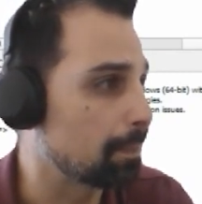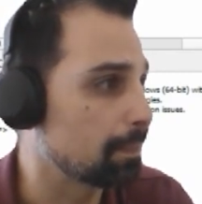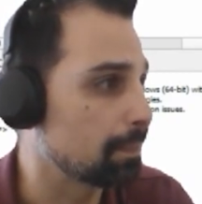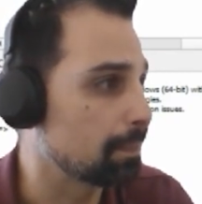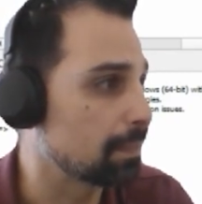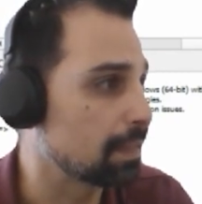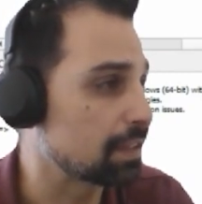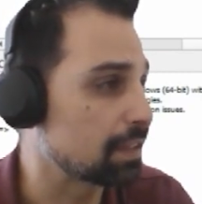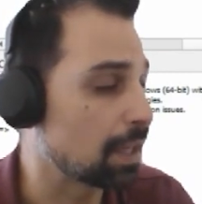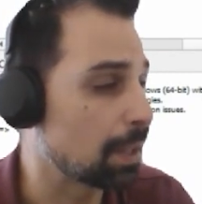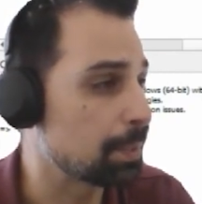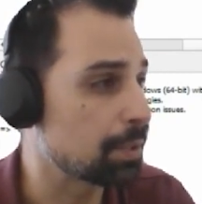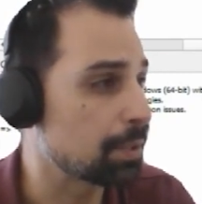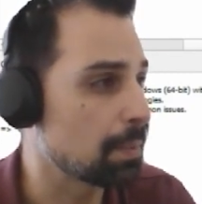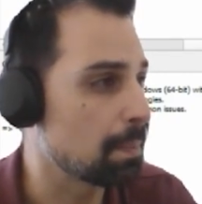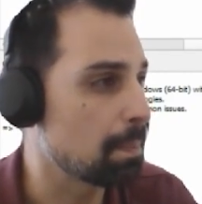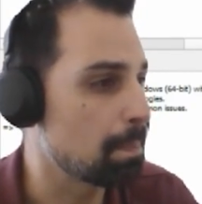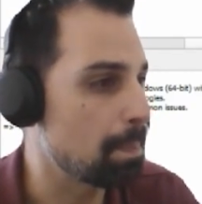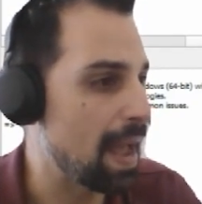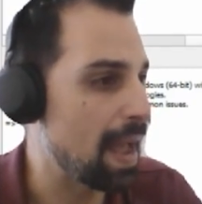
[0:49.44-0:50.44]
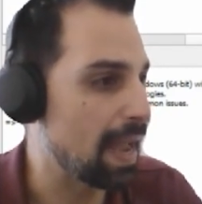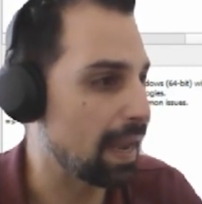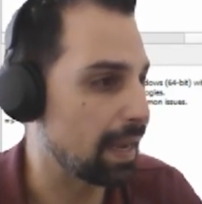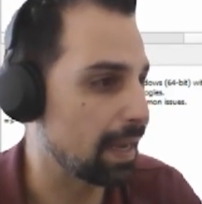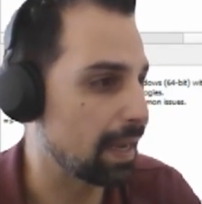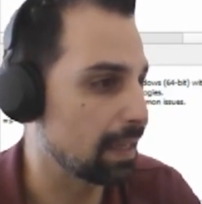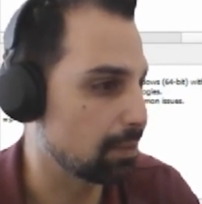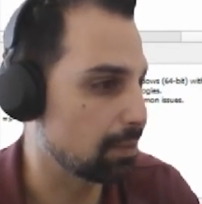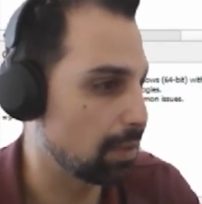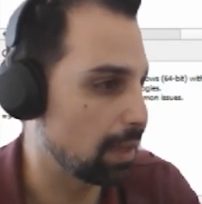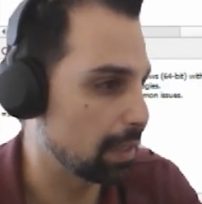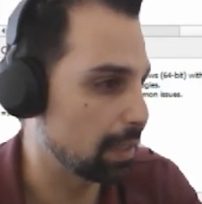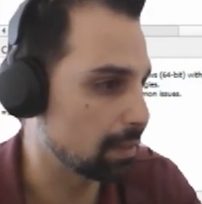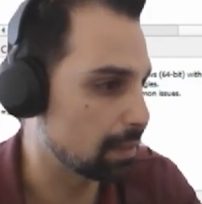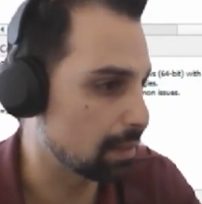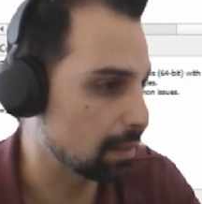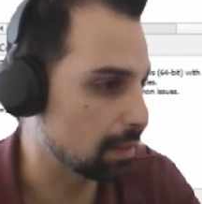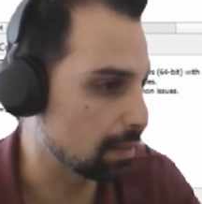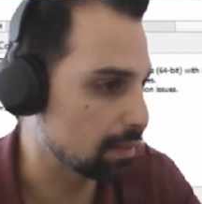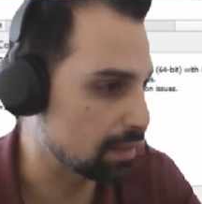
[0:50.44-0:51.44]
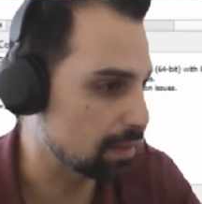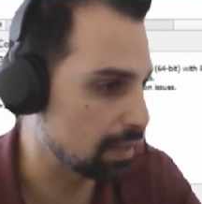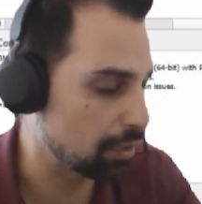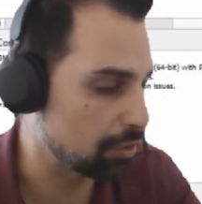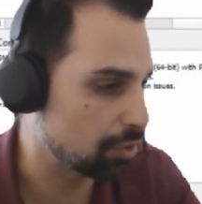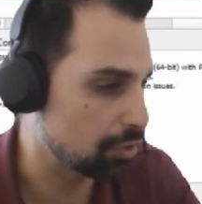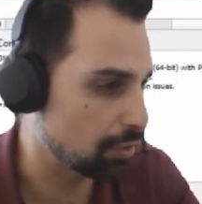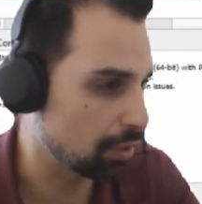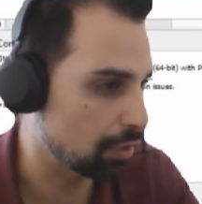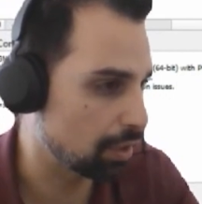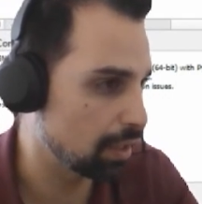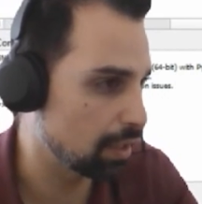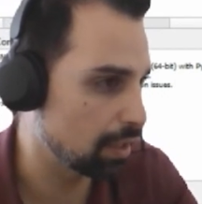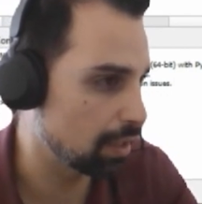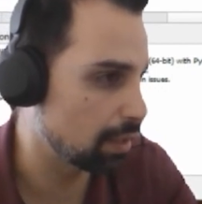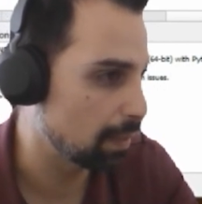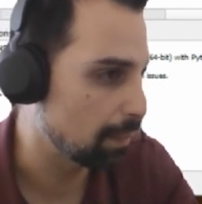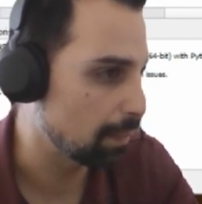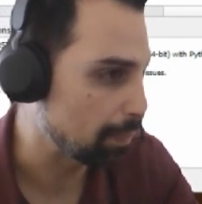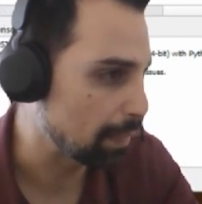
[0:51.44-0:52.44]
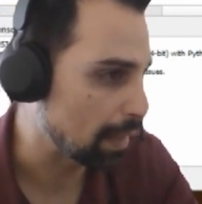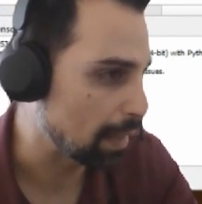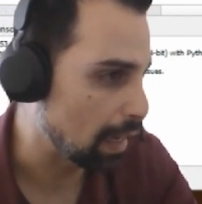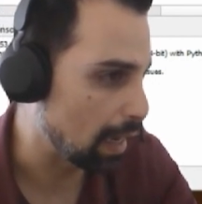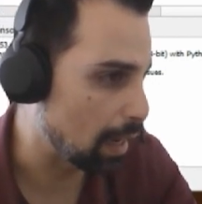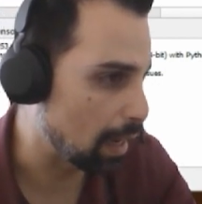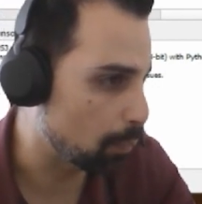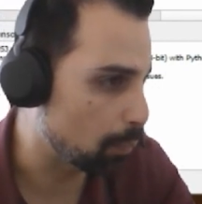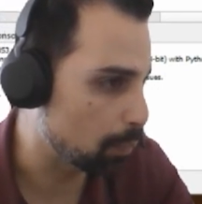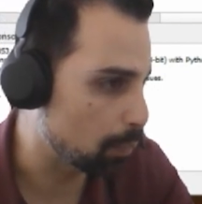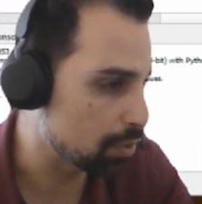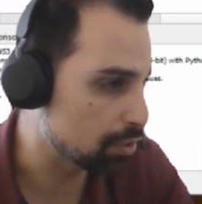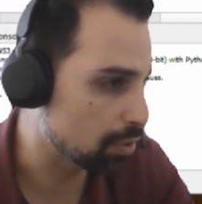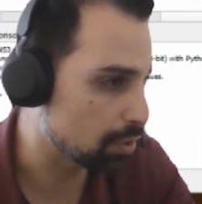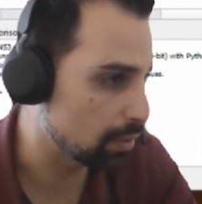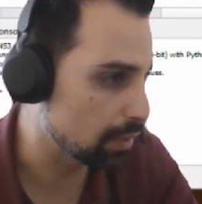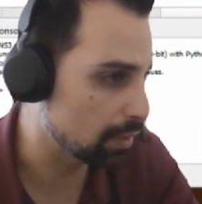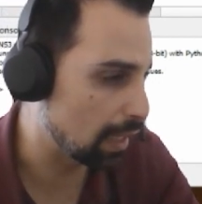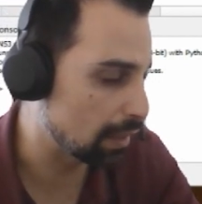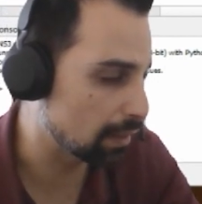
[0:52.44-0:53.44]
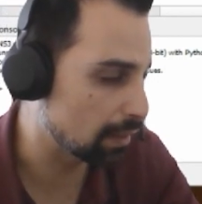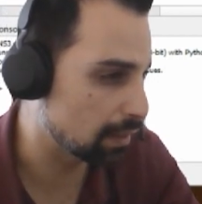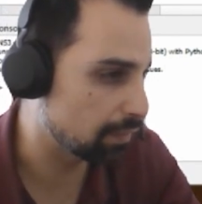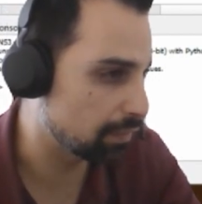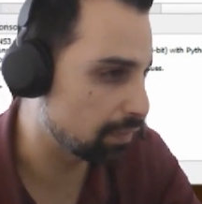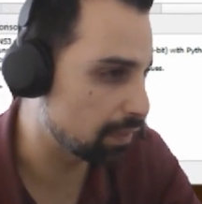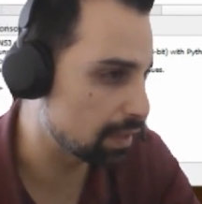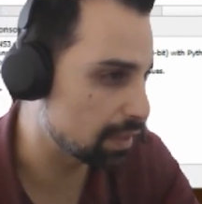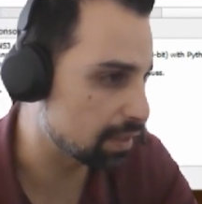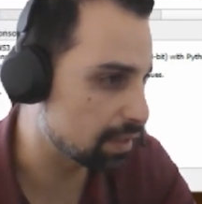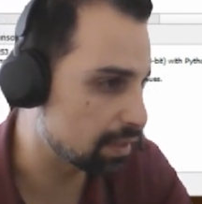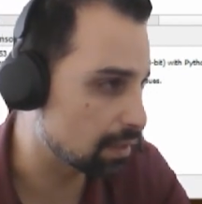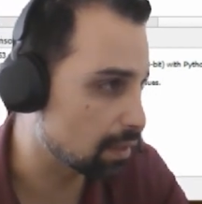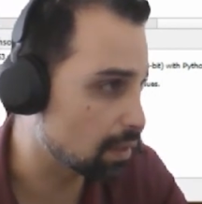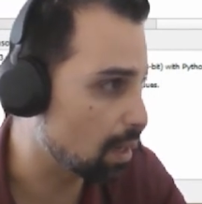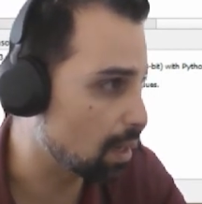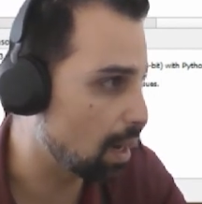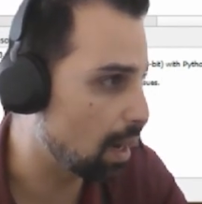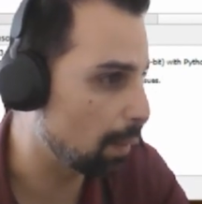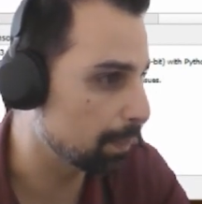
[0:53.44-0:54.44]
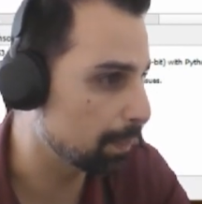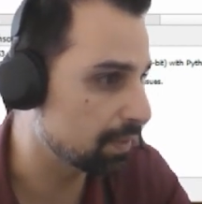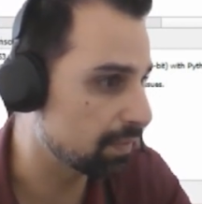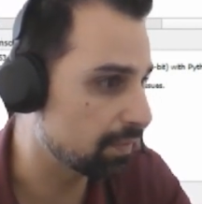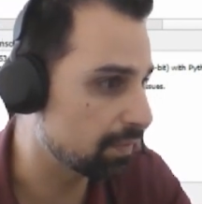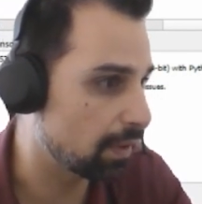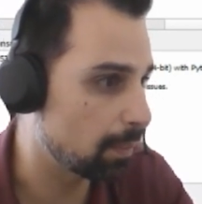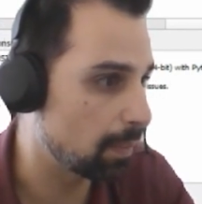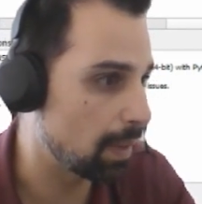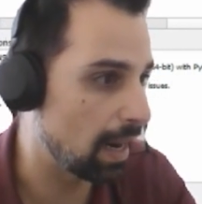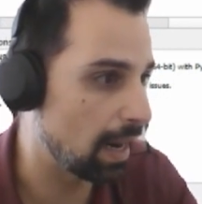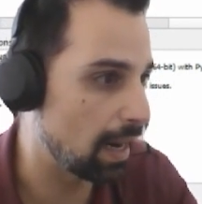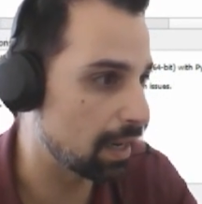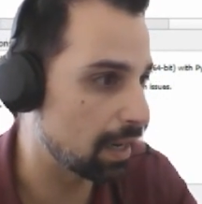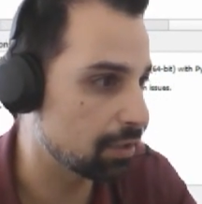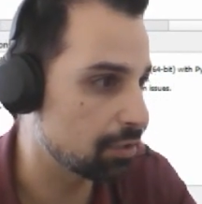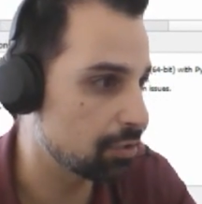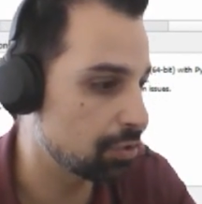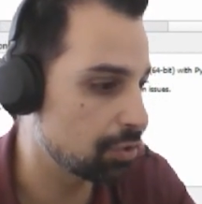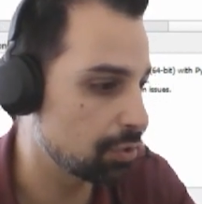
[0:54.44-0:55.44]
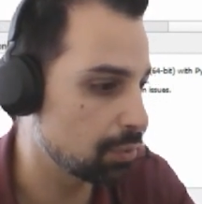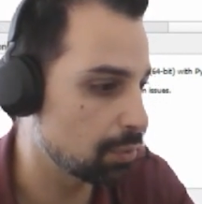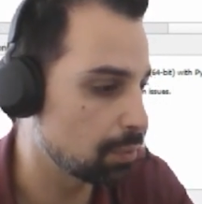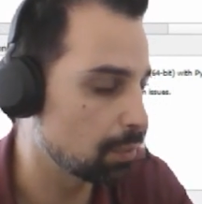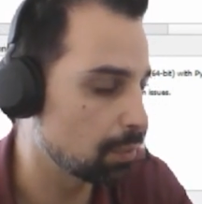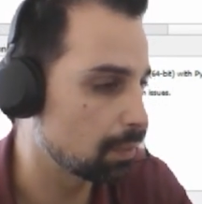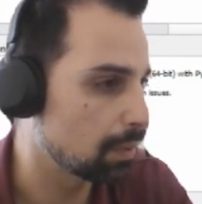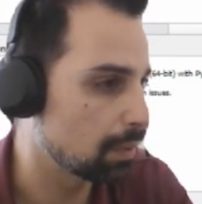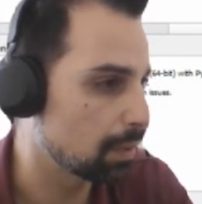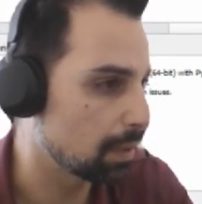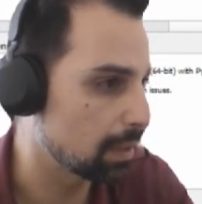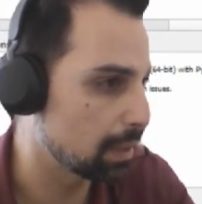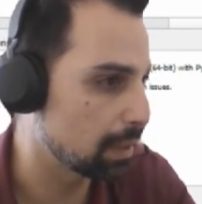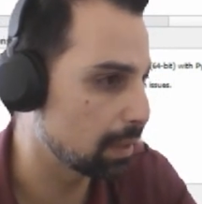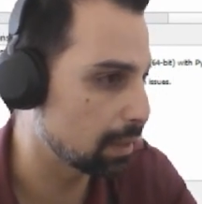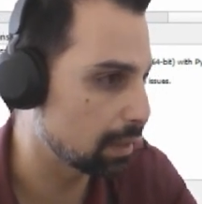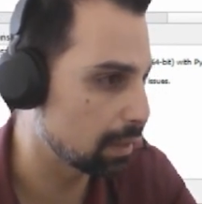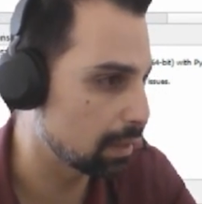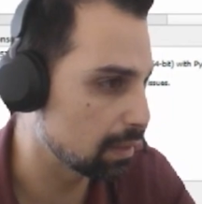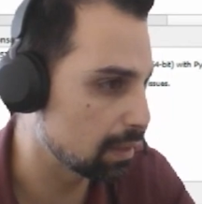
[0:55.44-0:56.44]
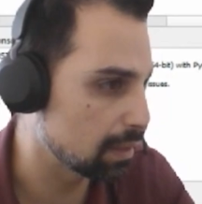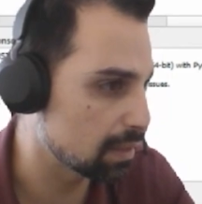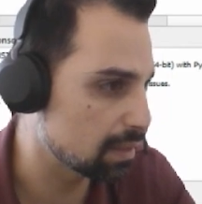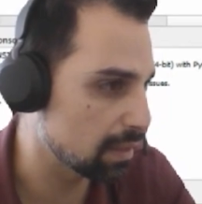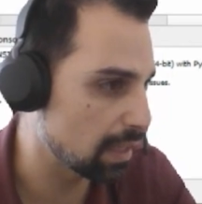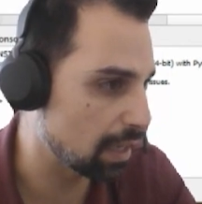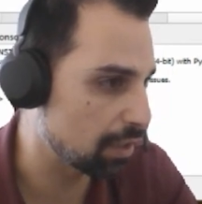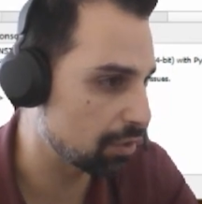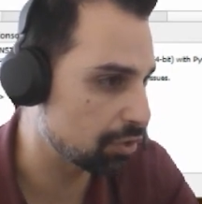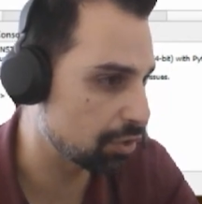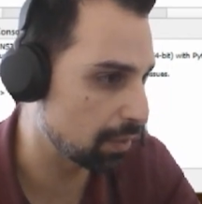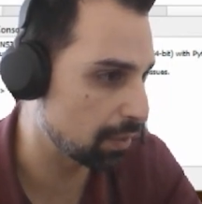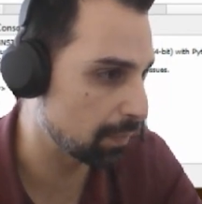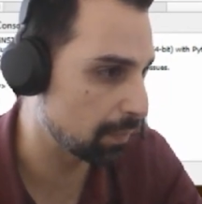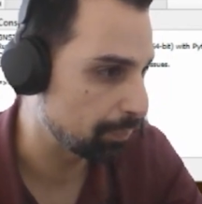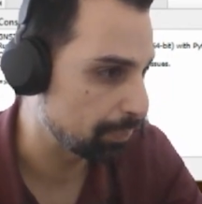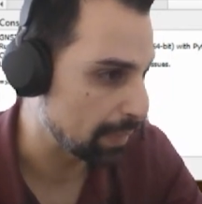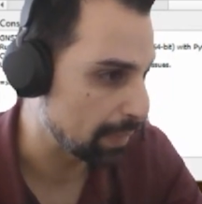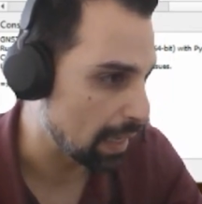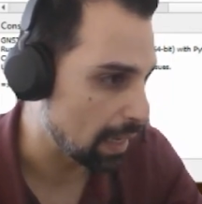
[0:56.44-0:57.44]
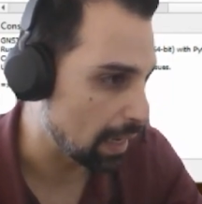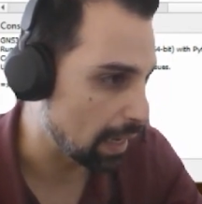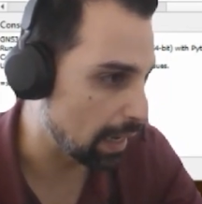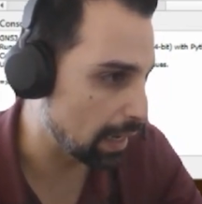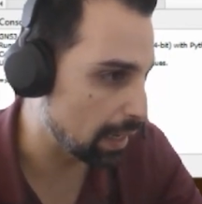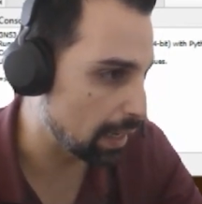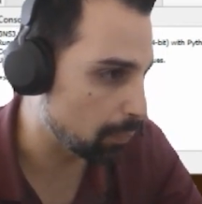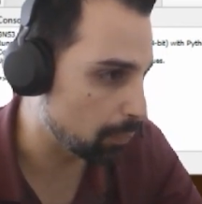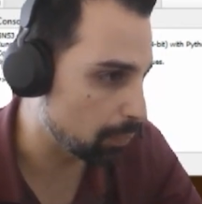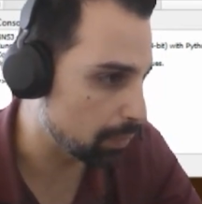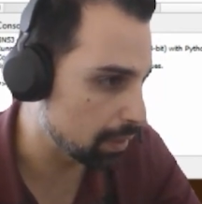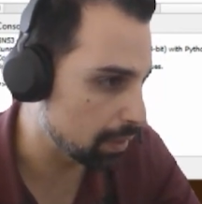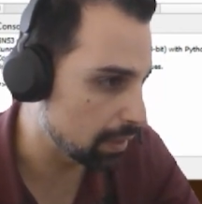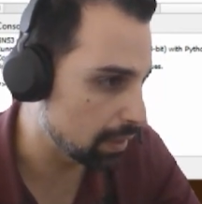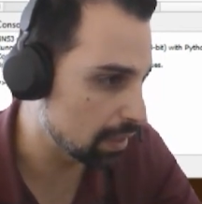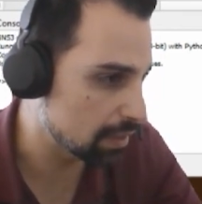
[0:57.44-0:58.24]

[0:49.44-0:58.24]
description packet, right, section here, and we saw that the first comes from R2 in this section, and we